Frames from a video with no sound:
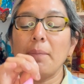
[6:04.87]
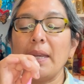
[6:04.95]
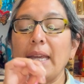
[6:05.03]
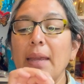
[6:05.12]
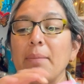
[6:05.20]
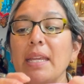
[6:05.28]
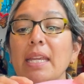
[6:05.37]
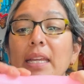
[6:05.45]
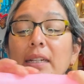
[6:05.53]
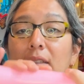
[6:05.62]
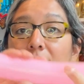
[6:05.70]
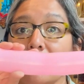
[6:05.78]
become
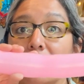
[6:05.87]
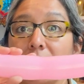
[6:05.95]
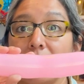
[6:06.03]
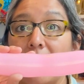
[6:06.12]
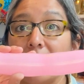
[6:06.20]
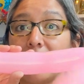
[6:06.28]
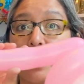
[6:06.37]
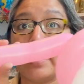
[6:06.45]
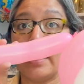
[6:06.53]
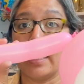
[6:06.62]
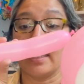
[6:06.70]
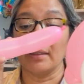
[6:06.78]
ears. That's the
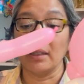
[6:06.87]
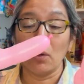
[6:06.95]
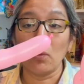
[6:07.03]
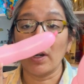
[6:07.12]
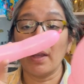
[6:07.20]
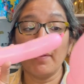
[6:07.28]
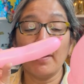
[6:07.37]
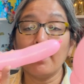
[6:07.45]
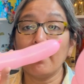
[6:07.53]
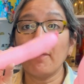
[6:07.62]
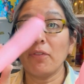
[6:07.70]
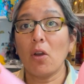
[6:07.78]
idea. Whatever is
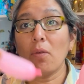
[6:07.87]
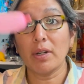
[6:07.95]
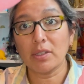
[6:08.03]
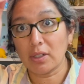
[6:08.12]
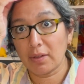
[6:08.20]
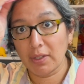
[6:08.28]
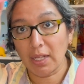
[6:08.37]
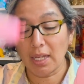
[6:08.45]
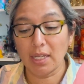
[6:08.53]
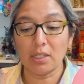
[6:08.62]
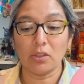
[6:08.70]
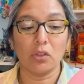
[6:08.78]
left over is gonna be the
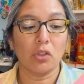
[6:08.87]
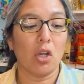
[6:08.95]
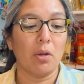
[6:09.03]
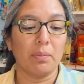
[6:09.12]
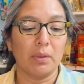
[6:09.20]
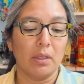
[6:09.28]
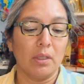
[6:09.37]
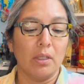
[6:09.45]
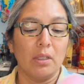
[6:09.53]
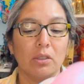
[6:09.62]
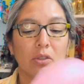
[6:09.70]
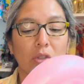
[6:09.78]
ears on top.
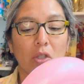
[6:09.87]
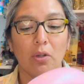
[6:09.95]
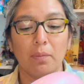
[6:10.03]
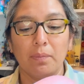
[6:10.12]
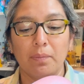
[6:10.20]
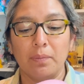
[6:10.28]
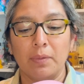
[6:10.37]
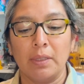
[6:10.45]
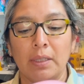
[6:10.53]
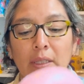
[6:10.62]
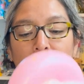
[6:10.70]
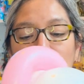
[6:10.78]
So
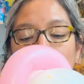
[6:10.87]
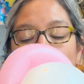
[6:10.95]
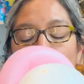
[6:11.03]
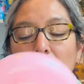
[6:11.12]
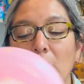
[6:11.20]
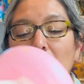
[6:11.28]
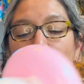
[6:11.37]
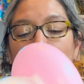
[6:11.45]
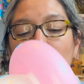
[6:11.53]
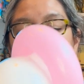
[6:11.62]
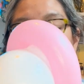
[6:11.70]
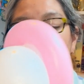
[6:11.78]
you can
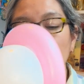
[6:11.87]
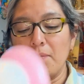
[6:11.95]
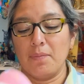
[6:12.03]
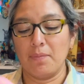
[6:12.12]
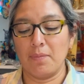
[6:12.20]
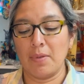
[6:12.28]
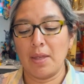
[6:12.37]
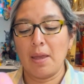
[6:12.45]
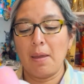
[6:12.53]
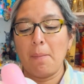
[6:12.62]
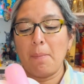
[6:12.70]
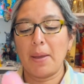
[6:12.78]

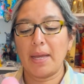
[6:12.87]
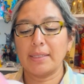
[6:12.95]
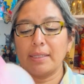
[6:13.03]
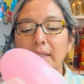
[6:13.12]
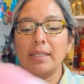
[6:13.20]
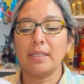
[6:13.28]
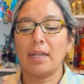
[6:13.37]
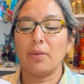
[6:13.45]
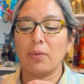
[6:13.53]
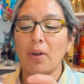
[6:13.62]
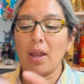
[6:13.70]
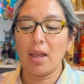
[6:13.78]
pass this
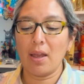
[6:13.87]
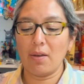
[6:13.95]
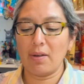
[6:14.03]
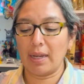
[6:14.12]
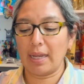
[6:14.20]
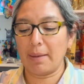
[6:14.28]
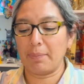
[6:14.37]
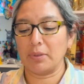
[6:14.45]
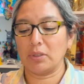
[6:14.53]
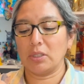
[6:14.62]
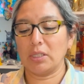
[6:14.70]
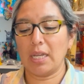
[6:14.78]
around a couple
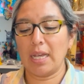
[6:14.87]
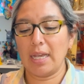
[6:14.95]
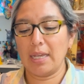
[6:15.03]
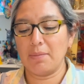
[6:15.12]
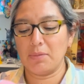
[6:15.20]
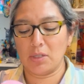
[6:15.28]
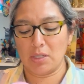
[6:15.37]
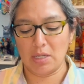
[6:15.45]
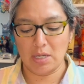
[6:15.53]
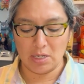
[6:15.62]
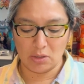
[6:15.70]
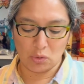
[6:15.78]
of times
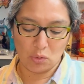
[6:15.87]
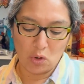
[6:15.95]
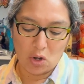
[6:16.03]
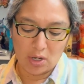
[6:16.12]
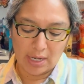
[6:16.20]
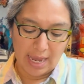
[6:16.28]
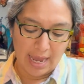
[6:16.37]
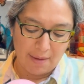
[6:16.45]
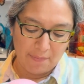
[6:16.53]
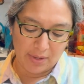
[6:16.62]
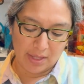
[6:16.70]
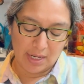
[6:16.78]
to lock
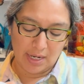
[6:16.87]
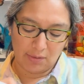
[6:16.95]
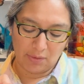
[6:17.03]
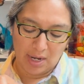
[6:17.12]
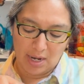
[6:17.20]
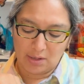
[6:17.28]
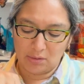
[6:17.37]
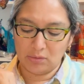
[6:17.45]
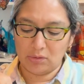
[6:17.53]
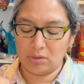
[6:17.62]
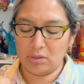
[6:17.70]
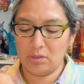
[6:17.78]
everything
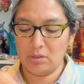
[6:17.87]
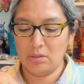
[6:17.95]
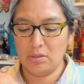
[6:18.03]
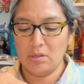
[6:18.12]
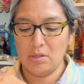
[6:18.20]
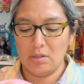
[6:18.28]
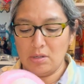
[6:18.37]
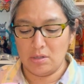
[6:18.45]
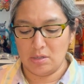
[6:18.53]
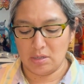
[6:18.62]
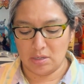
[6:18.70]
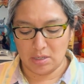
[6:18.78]
around,
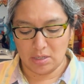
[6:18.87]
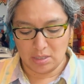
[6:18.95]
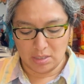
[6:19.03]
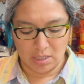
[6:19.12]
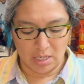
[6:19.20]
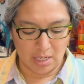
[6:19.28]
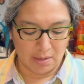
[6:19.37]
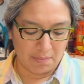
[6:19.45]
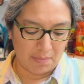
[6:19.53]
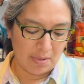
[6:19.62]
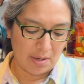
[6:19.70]
and then